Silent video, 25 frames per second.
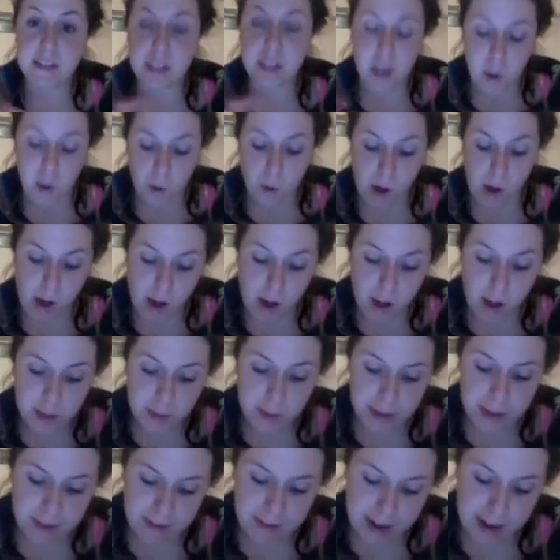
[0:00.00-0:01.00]
To go all the
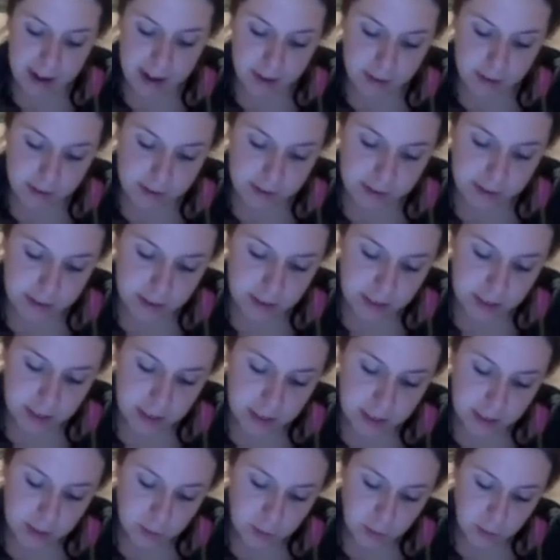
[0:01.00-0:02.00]
way around
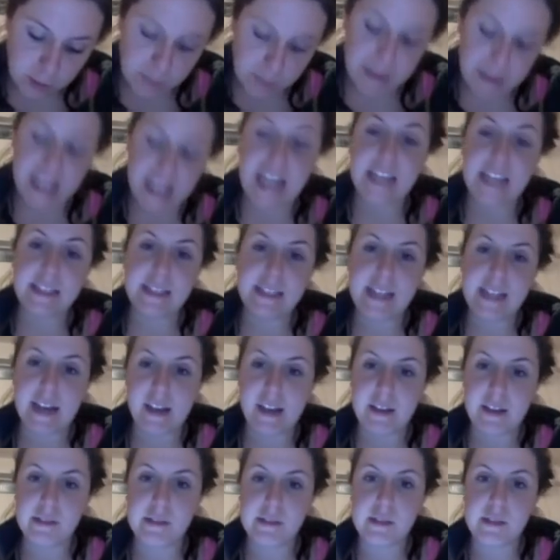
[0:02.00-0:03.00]
would be 8
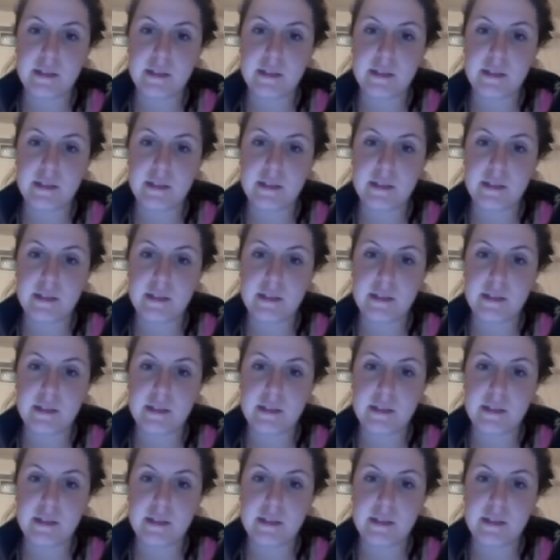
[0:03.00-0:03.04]
seconds.